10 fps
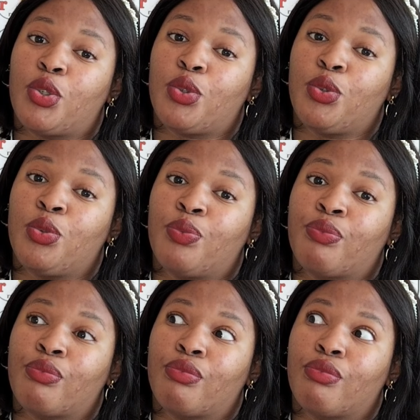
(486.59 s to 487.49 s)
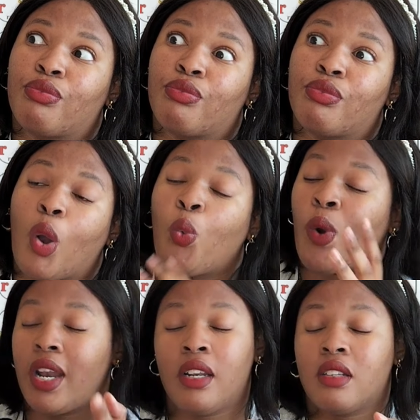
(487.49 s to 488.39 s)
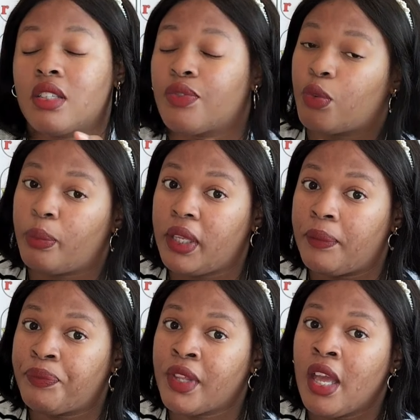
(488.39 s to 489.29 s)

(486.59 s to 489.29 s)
do wonders for me.